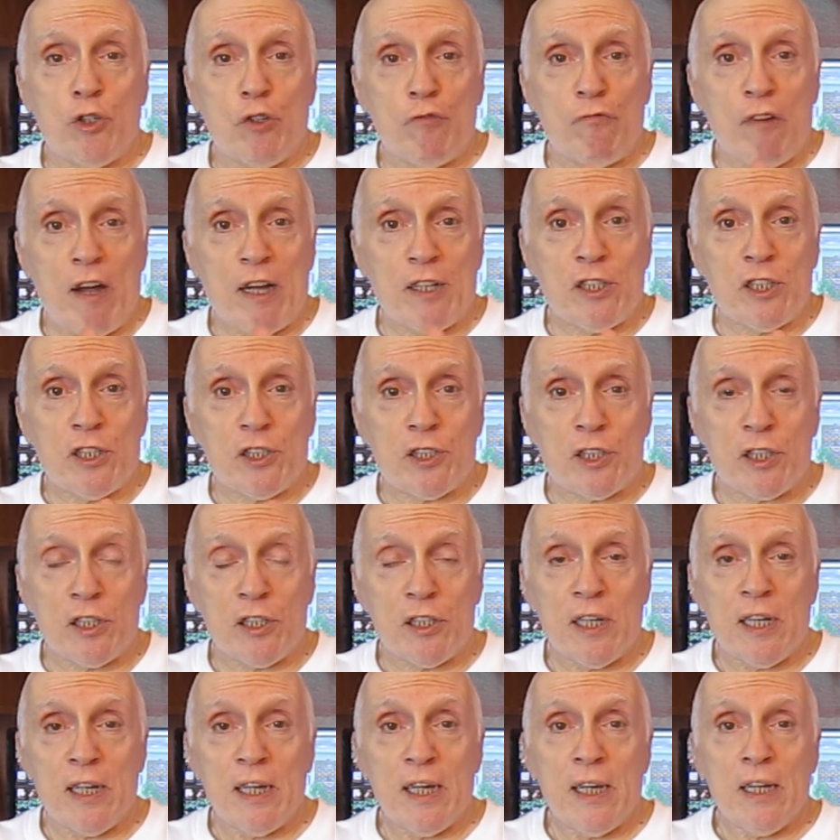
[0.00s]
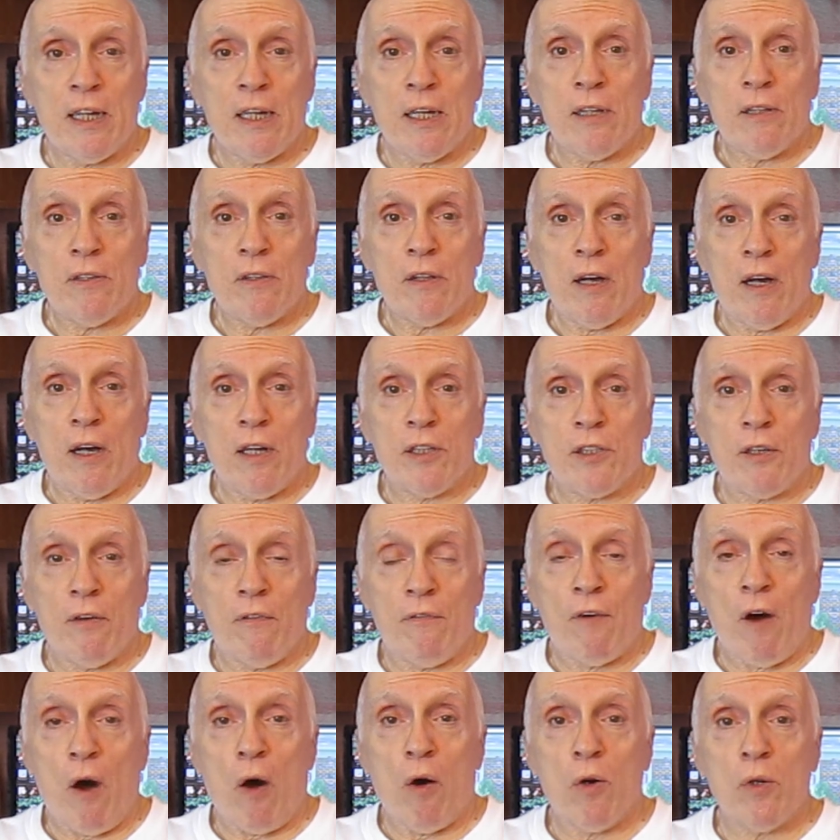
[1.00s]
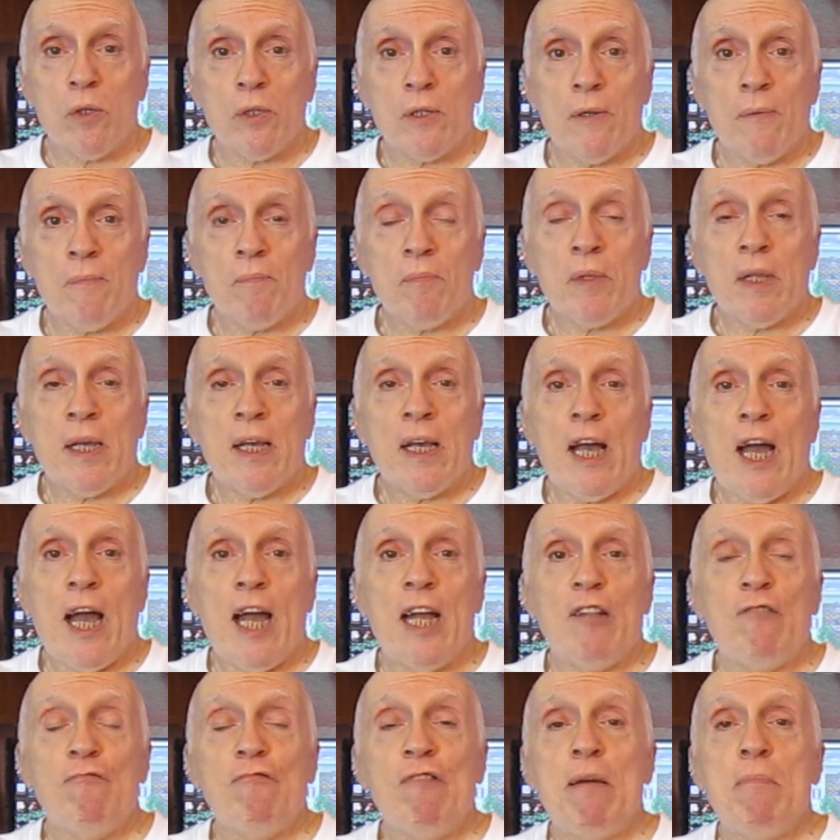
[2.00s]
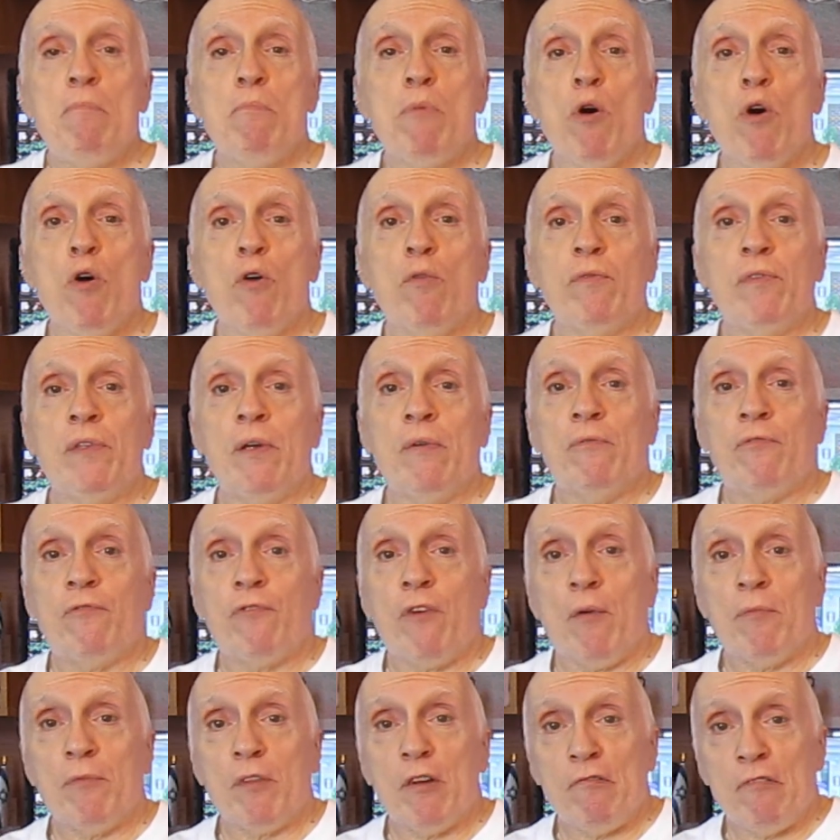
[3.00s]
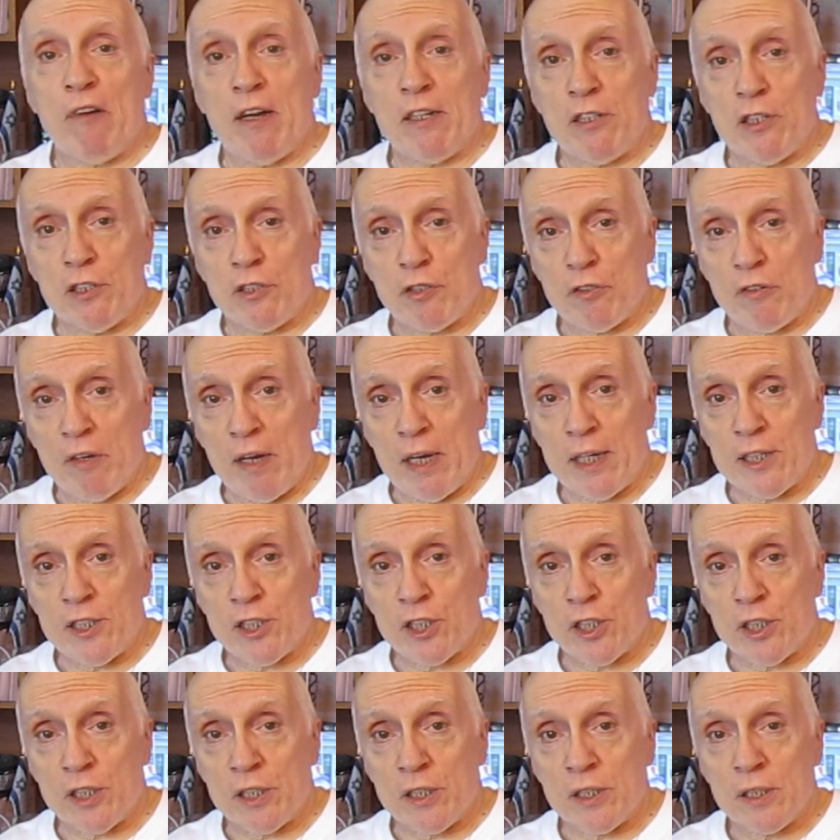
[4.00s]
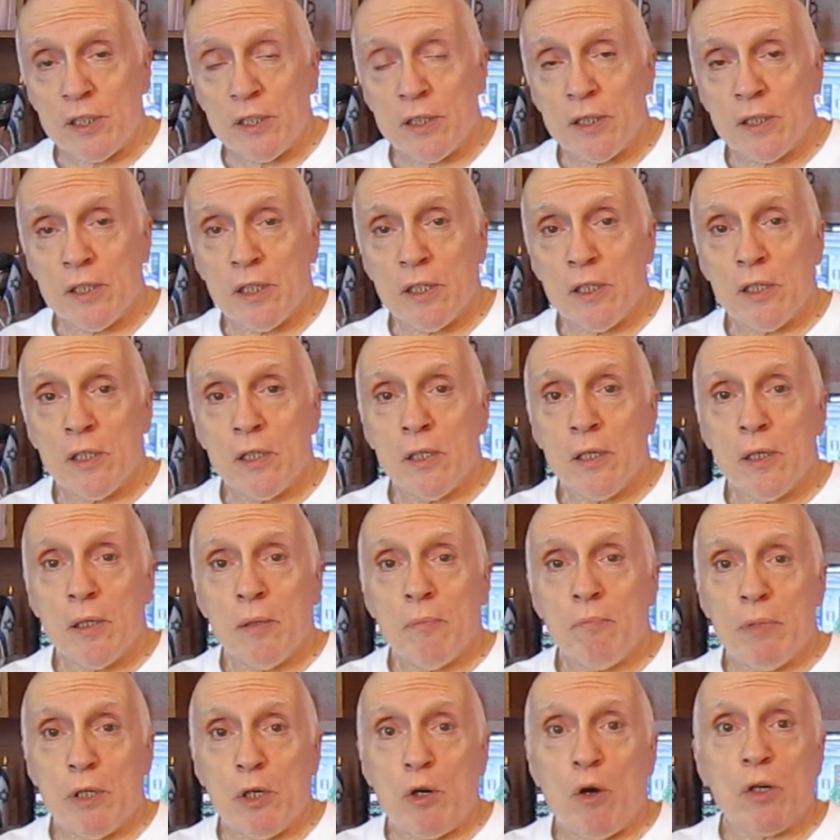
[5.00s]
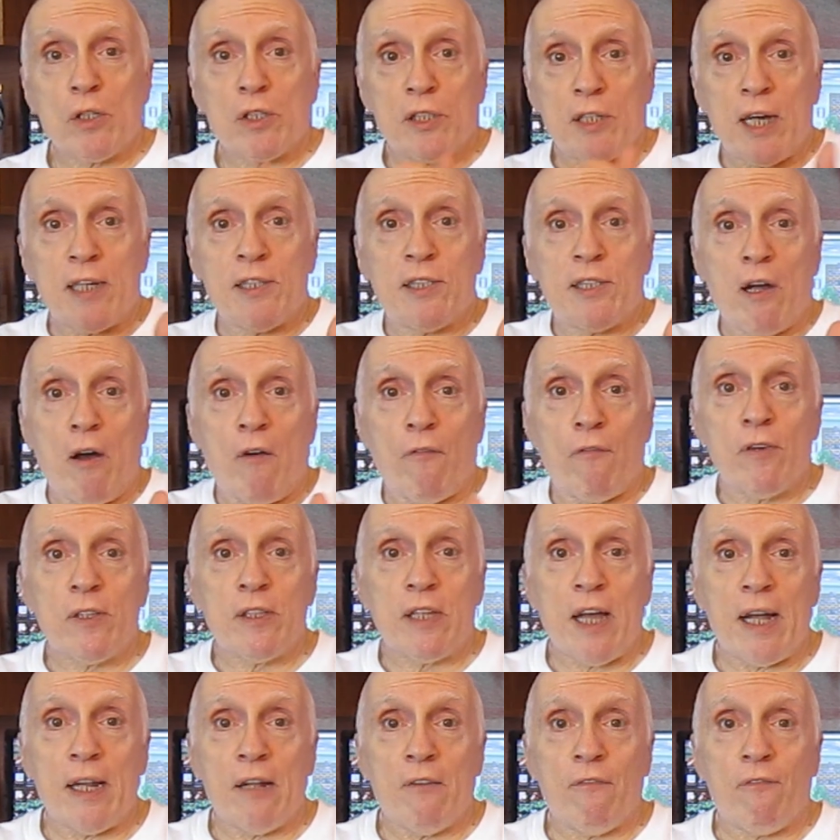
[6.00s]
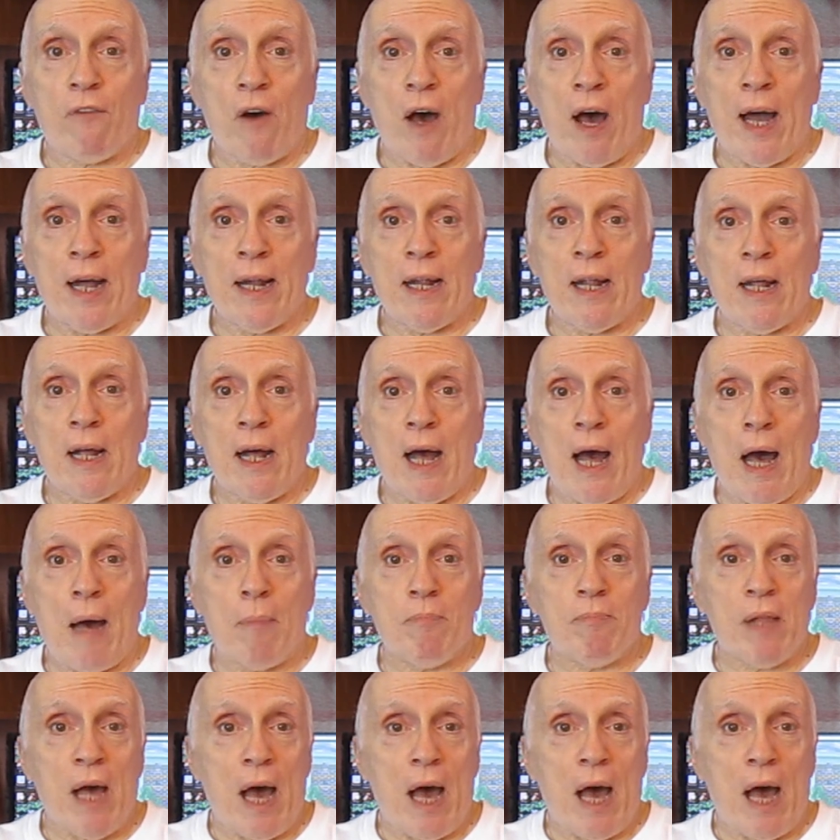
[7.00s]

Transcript: who registered to vote and removed them from the registration, because they self-identified, I'm